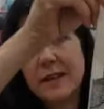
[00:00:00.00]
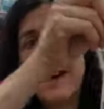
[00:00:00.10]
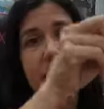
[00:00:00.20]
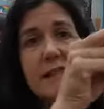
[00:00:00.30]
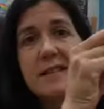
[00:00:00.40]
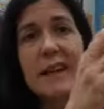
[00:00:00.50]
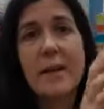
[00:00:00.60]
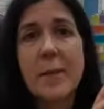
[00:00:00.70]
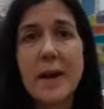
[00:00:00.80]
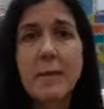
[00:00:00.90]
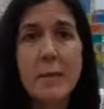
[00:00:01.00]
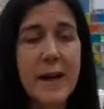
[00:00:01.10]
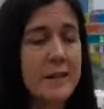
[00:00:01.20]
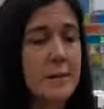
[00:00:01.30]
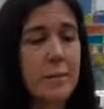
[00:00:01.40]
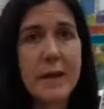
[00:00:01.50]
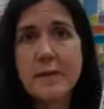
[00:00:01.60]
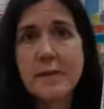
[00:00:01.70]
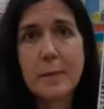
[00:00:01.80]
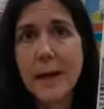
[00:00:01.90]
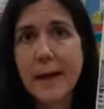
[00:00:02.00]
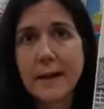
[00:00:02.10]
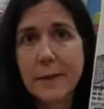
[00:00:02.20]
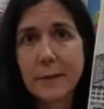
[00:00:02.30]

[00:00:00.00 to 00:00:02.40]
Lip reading: I had to get the paper pattern because of the bag.